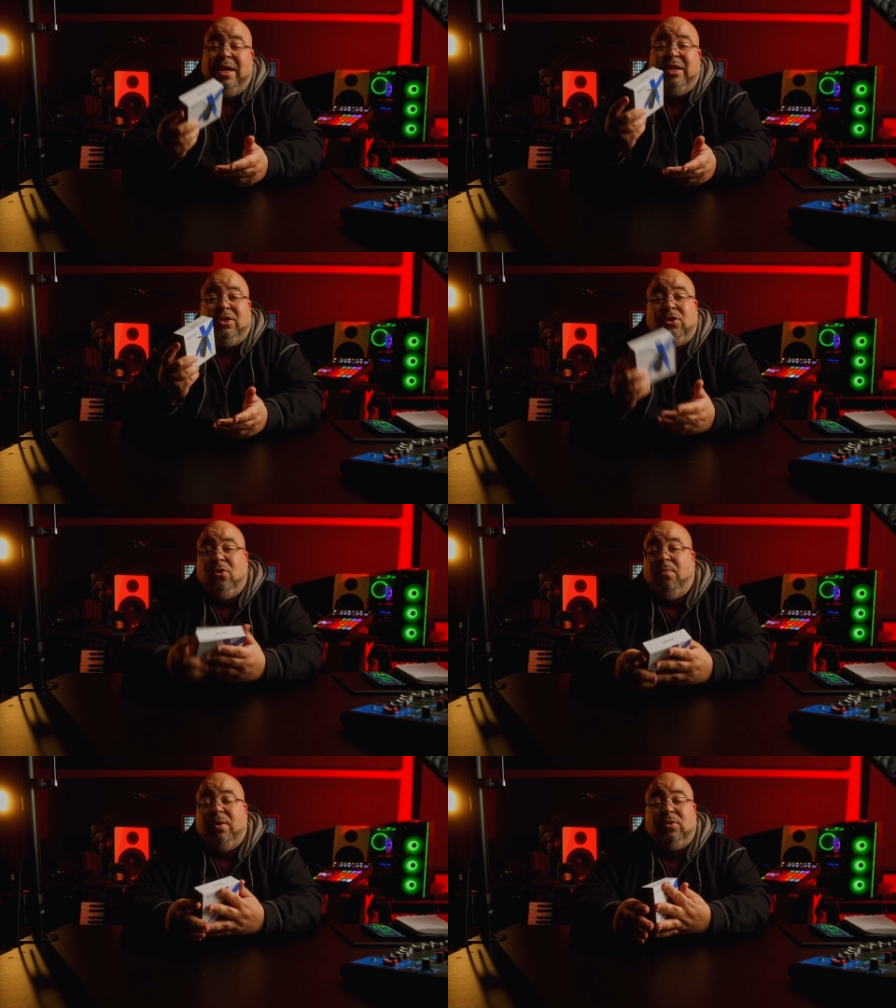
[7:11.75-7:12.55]
It's
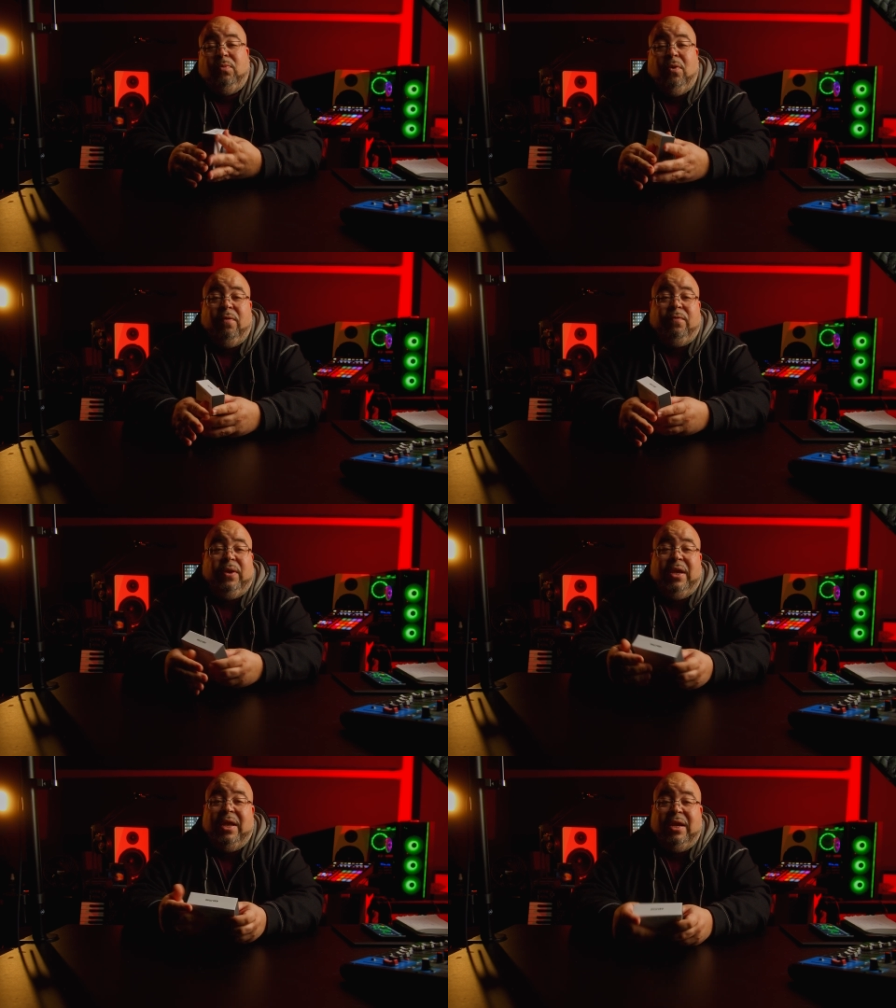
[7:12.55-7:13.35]
so much
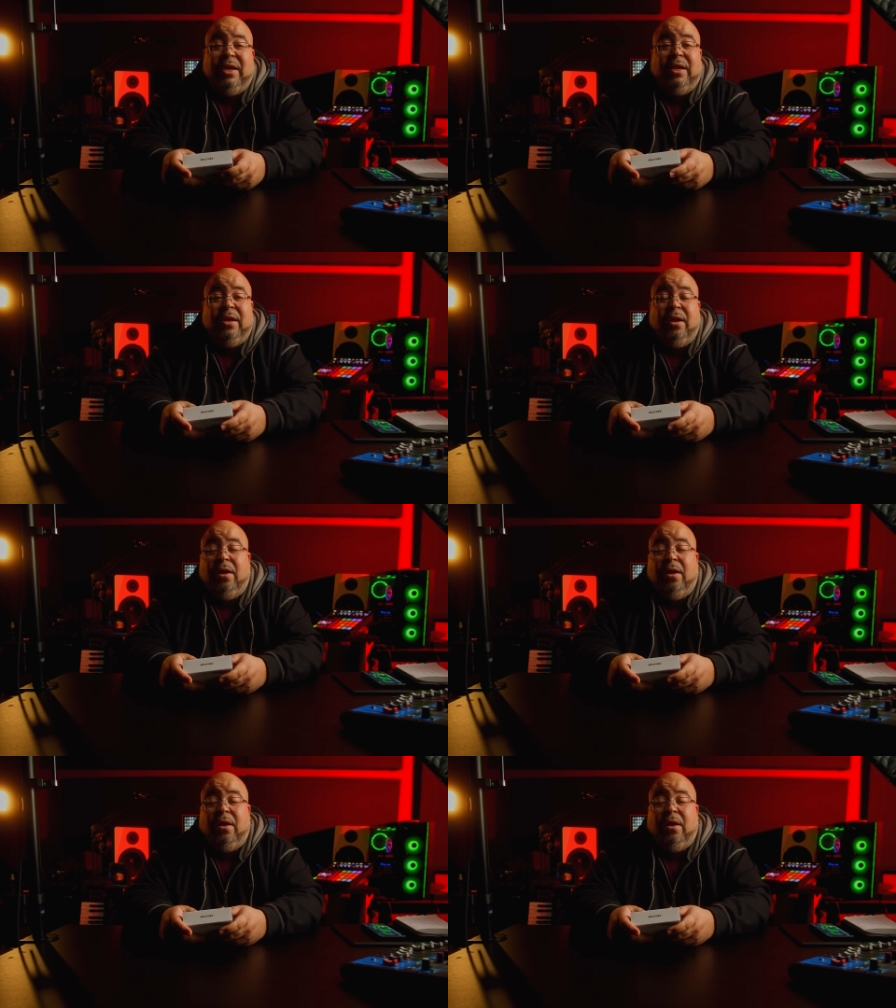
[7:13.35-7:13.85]
worth getting it.